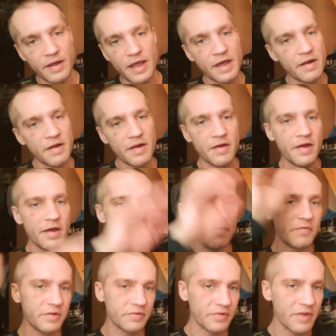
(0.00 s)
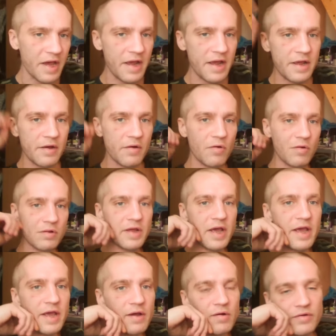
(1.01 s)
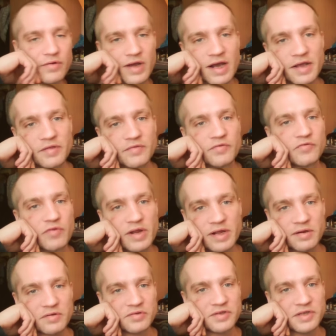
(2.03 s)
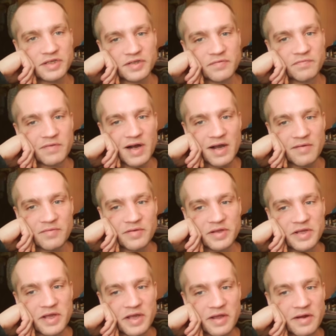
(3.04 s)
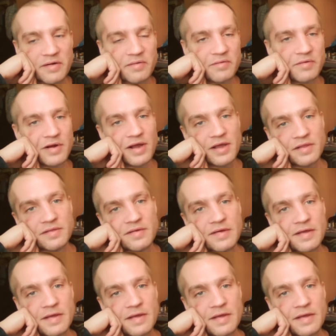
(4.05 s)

Every day, all day, all night, 365 a year, right?